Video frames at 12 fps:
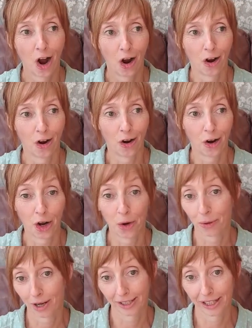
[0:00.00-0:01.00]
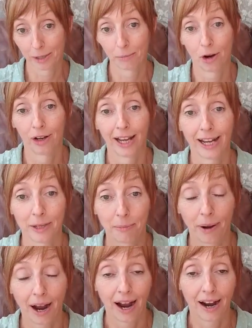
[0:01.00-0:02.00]
or who are a little more laid
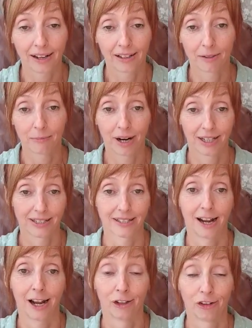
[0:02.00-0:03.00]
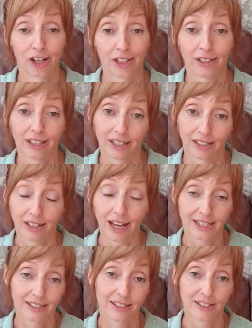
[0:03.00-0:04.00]
back might start looking a little
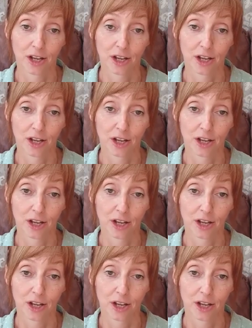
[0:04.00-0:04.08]
later,